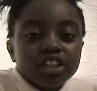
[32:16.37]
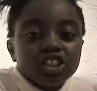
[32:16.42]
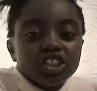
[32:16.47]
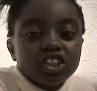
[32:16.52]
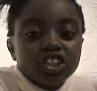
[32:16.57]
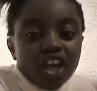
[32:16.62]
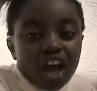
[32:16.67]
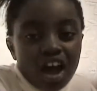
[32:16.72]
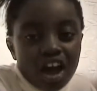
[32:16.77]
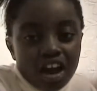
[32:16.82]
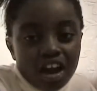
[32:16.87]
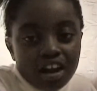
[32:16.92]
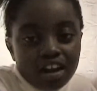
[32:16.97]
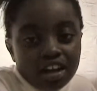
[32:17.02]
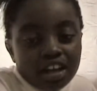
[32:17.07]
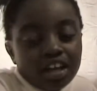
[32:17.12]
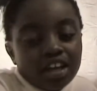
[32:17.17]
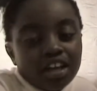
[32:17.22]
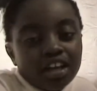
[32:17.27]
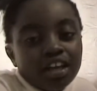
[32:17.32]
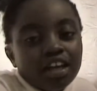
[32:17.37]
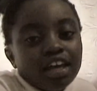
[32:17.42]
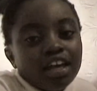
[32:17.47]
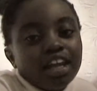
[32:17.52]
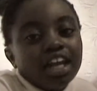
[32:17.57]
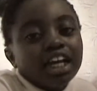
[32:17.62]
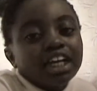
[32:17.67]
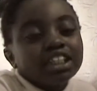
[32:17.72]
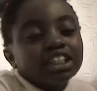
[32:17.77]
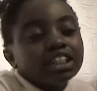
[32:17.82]
it's hard.
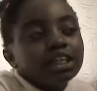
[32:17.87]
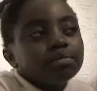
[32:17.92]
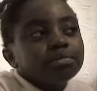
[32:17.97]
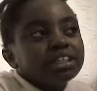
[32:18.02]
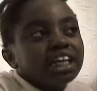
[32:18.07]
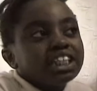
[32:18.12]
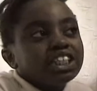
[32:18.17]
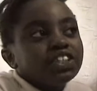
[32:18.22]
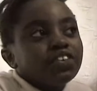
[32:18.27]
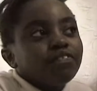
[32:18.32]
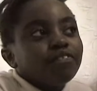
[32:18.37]
Like sometimes you